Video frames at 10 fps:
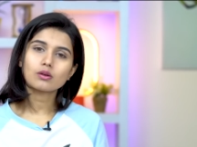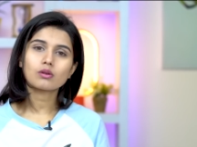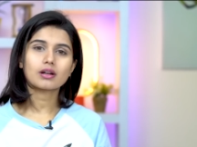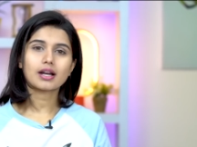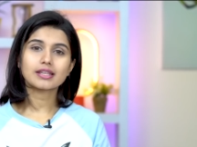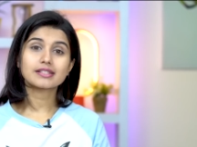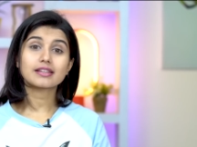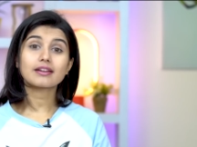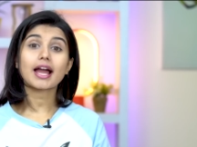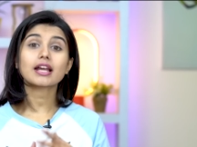or is
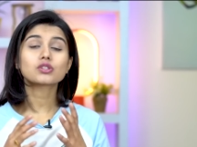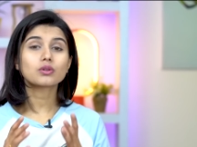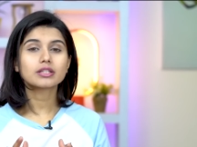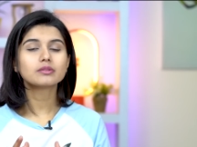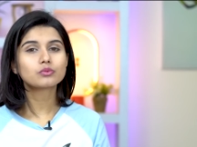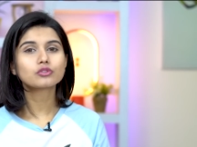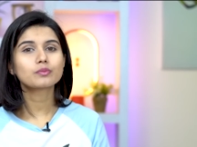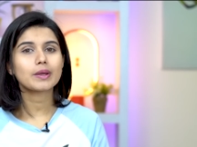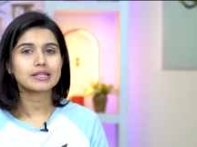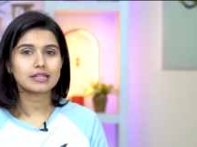there actual
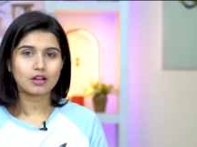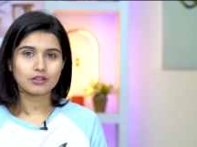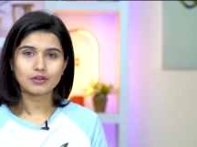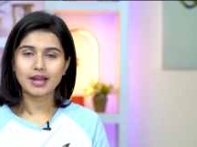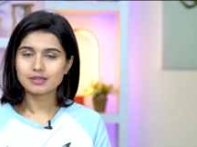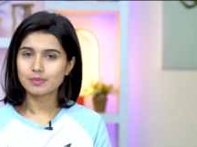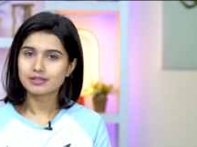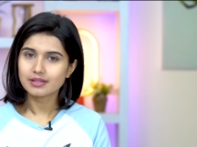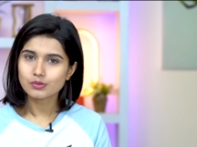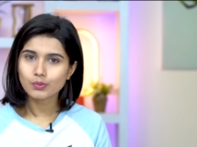improvement in other
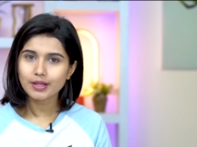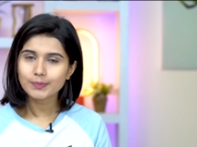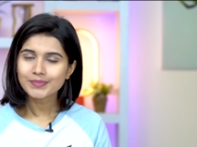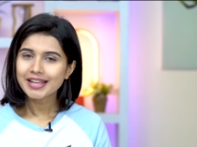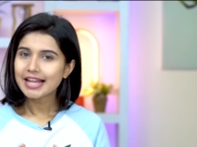aspects as well?